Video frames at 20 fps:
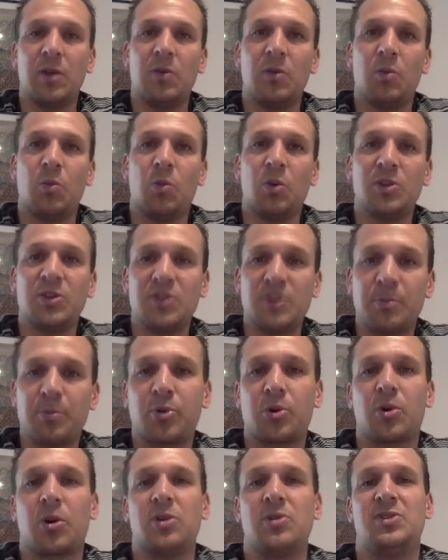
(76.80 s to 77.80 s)
what's the
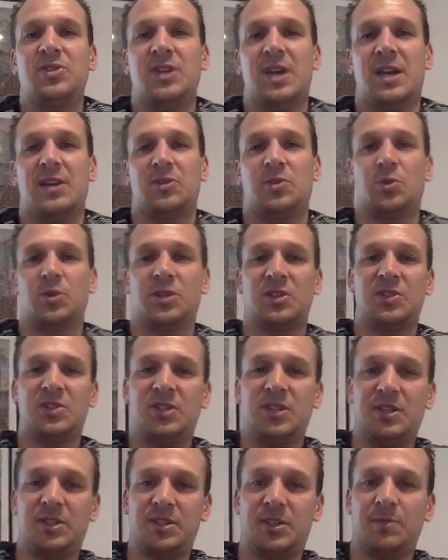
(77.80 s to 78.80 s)
process or the
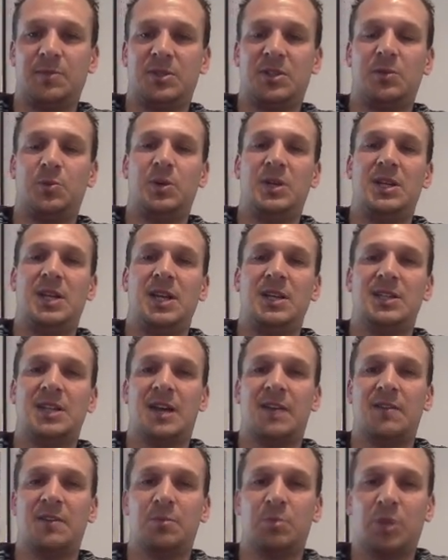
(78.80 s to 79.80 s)
systems that we need to
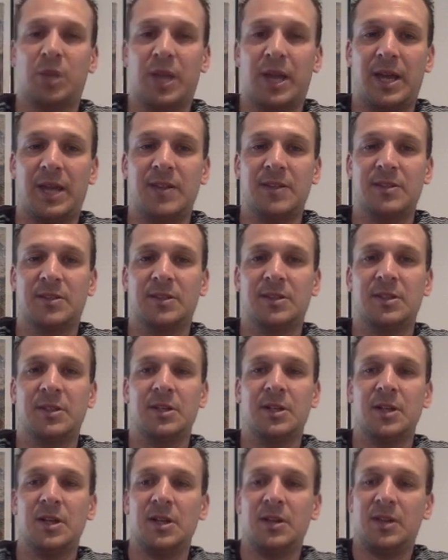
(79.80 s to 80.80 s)
have in place
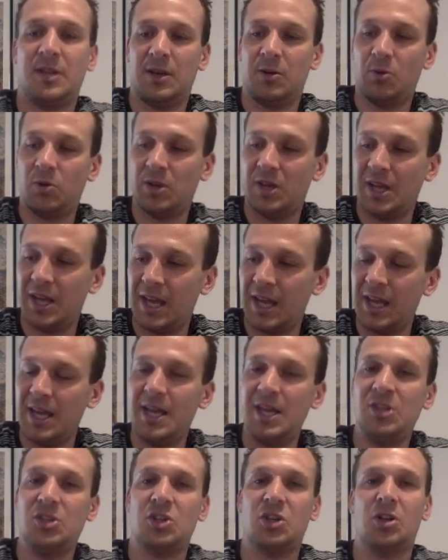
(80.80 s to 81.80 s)
that
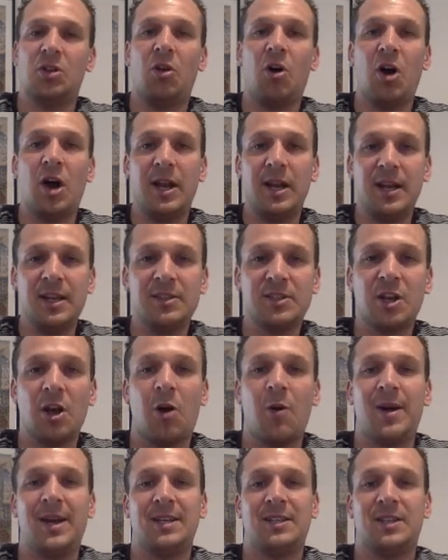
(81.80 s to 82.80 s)
each client is
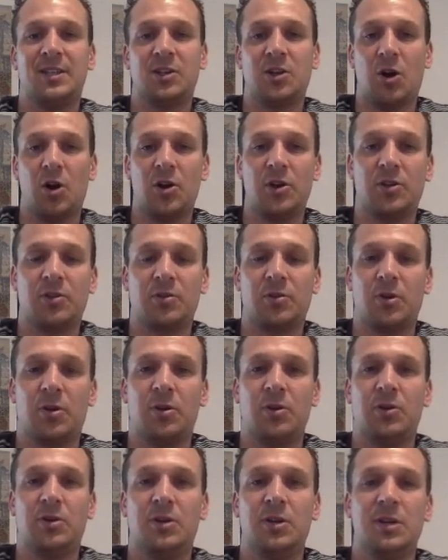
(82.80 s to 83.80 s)
going to go
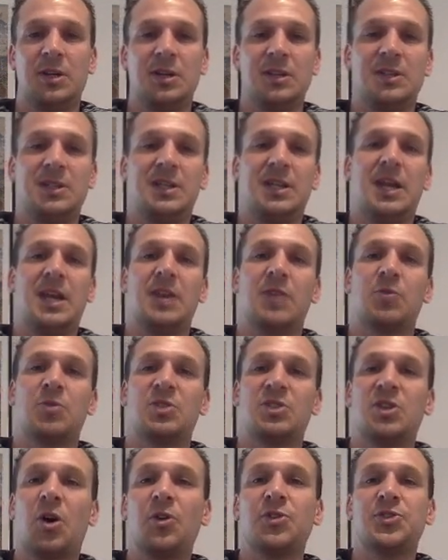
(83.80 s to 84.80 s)
through to get the
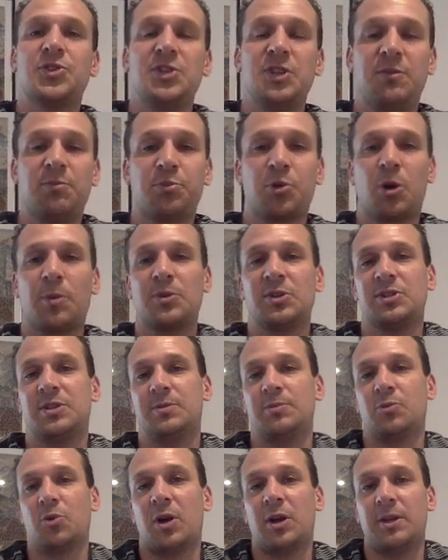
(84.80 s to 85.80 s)
results that you've promised
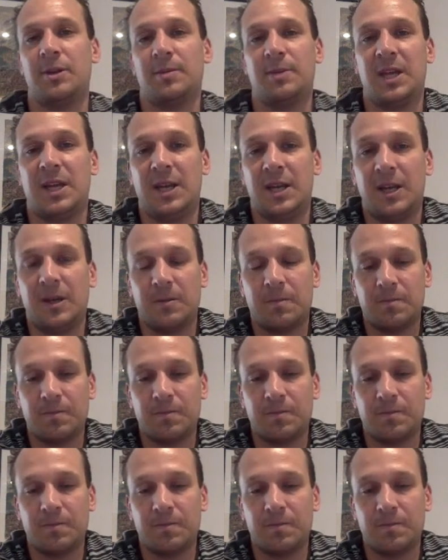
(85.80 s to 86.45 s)
them right in the beginning?